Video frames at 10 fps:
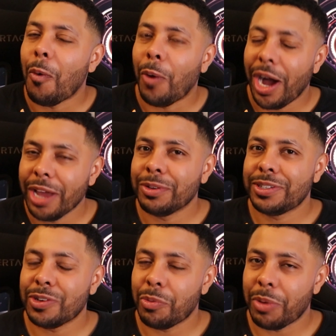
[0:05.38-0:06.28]
why it was
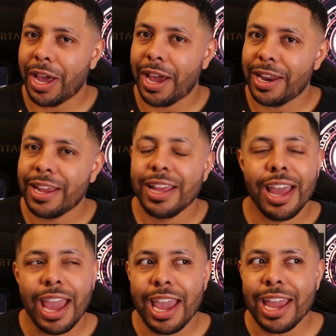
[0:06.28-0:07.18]
so bad,
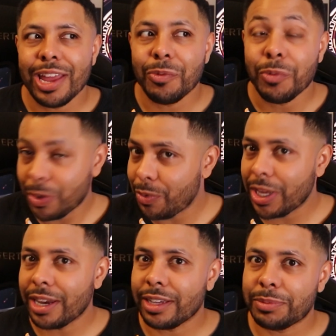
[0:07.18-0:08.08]
and when we
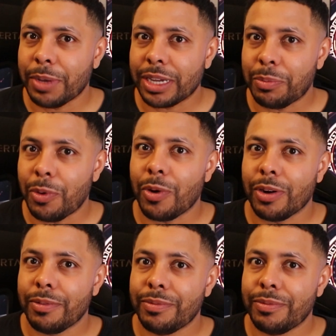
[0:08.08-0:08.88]
can expect more.